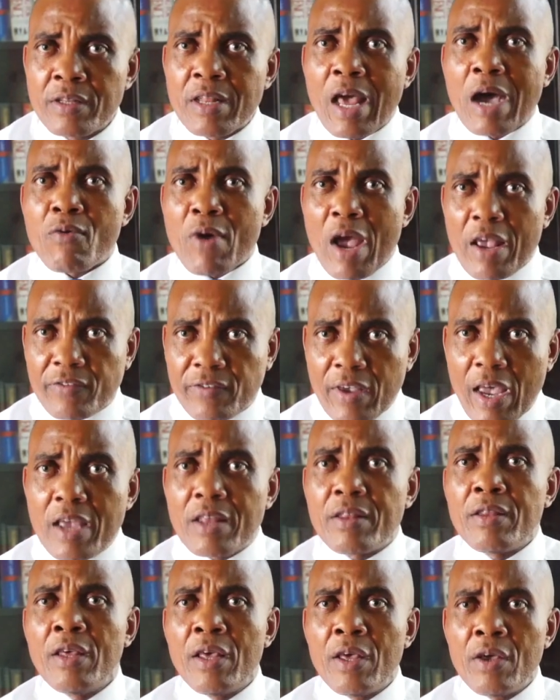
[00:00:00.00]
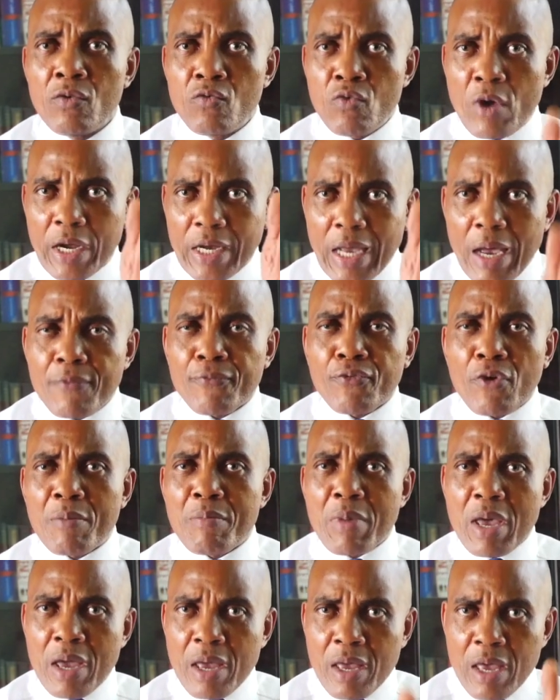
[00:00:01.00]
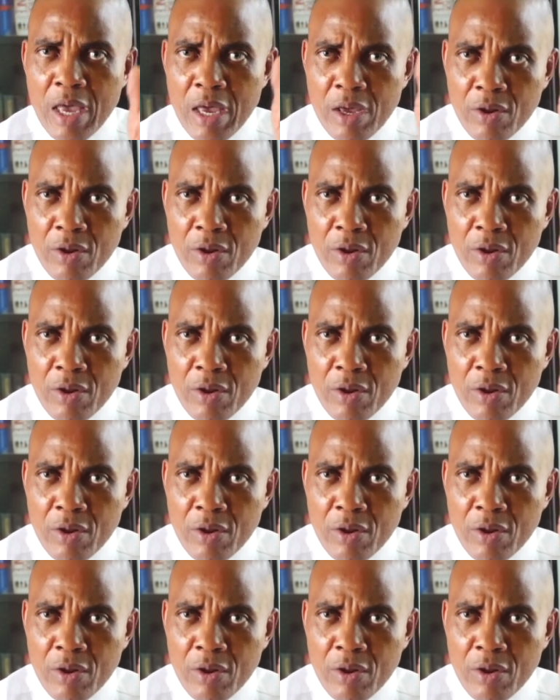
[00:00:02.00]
that we are saying we came from a